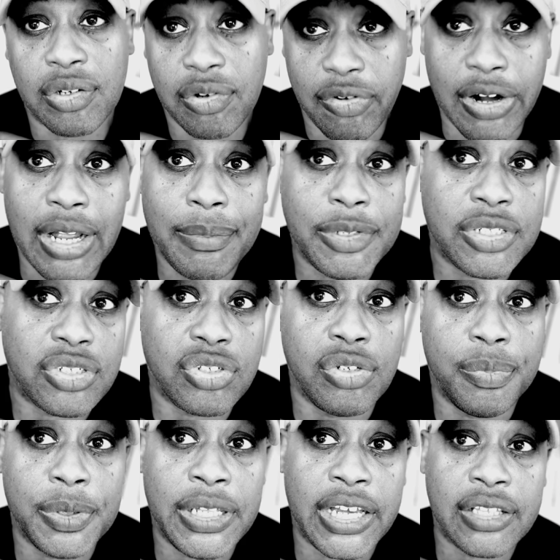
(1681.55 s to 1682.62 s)
Crime is
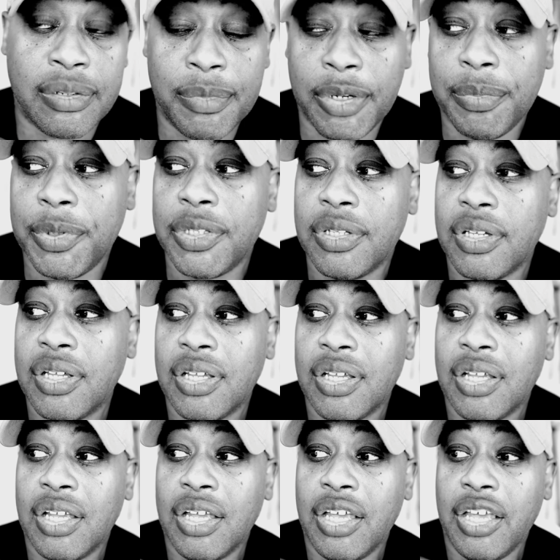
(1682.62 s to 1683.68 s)
stupid at the moment.
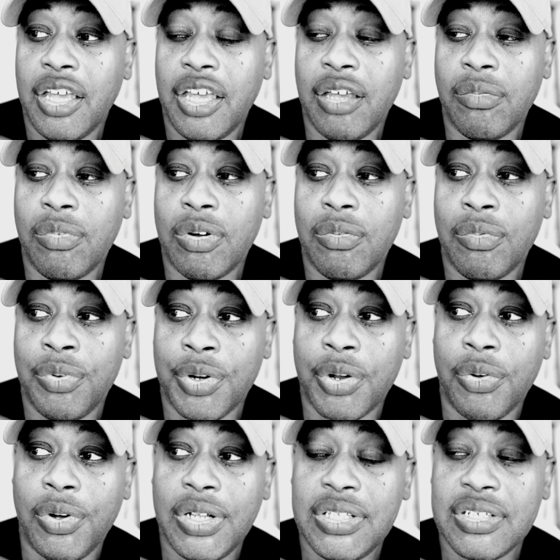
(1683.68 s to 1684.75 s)
And what we're
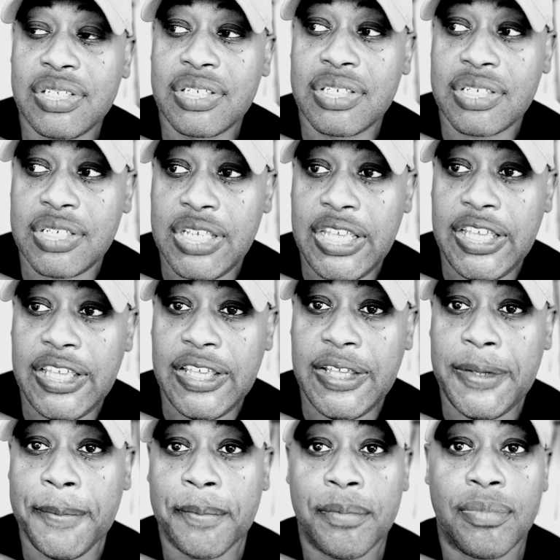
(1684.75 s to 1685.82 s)
going to
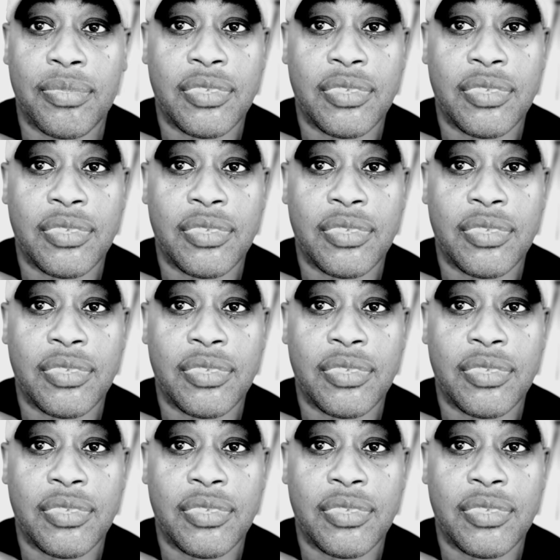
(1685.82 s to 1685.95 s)
see